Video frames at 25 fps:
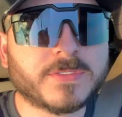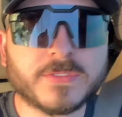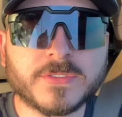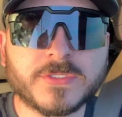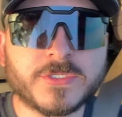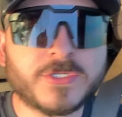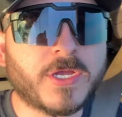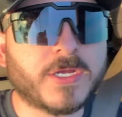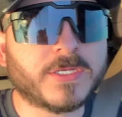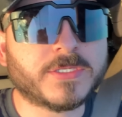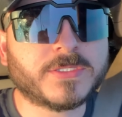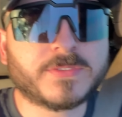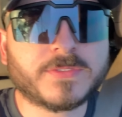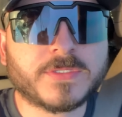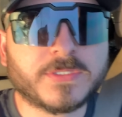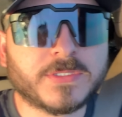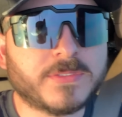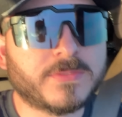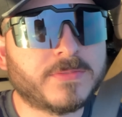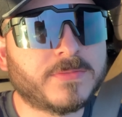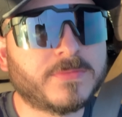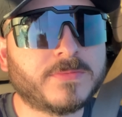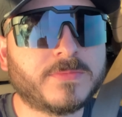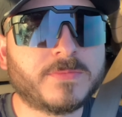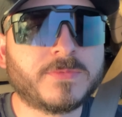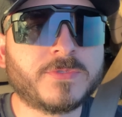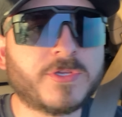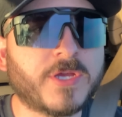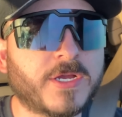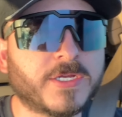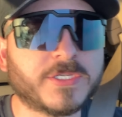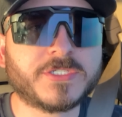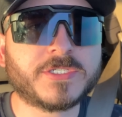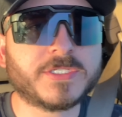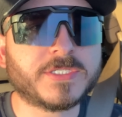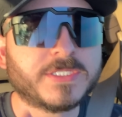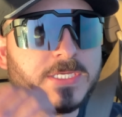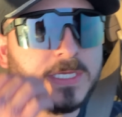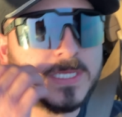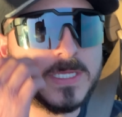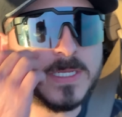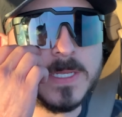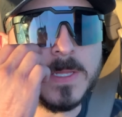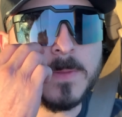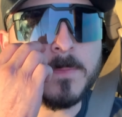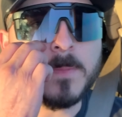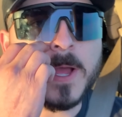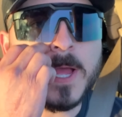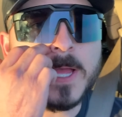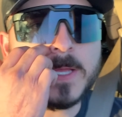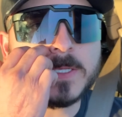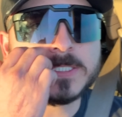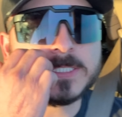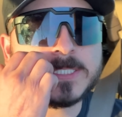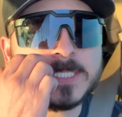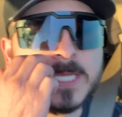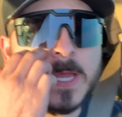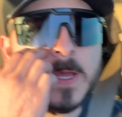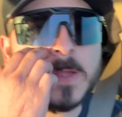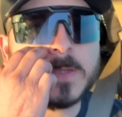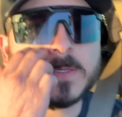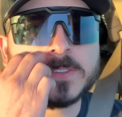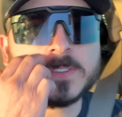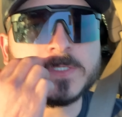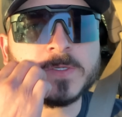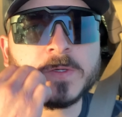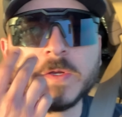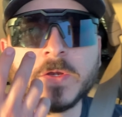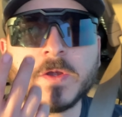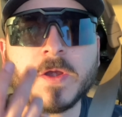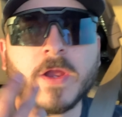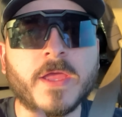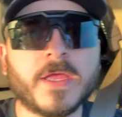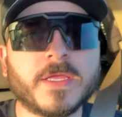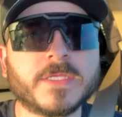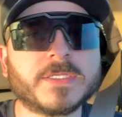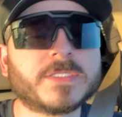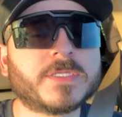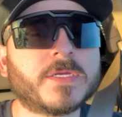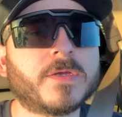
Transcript: The truck's just eating the miles down, doing great.